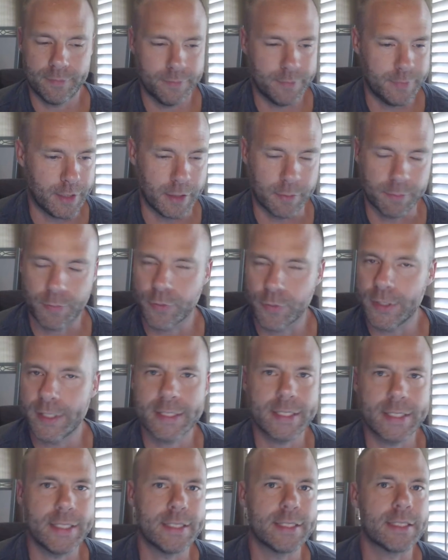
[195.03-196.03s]
you know,
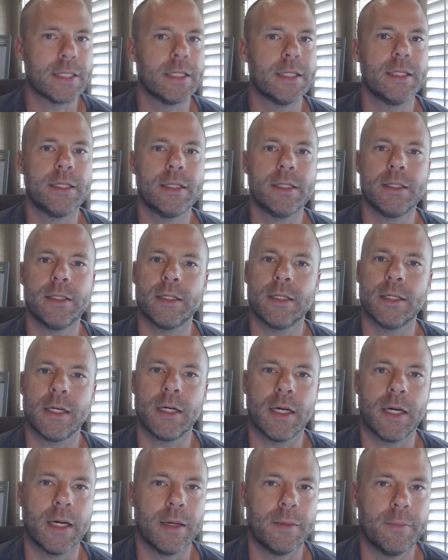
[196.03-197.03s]
preseason,
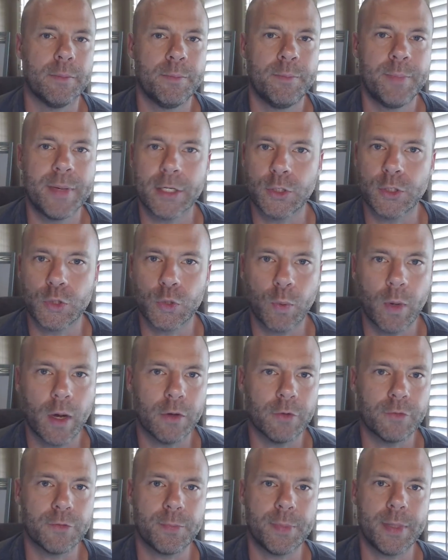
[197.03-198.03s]
uh, Big
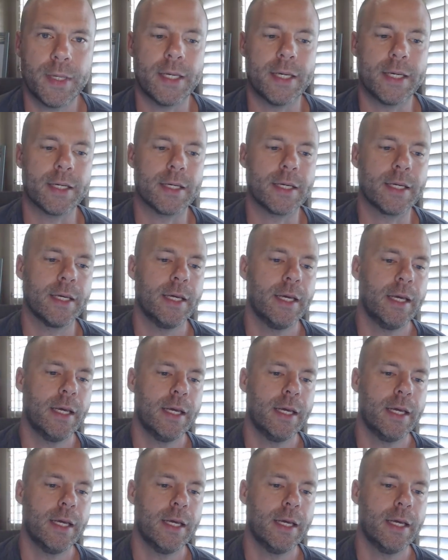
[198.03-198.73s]
12 pick.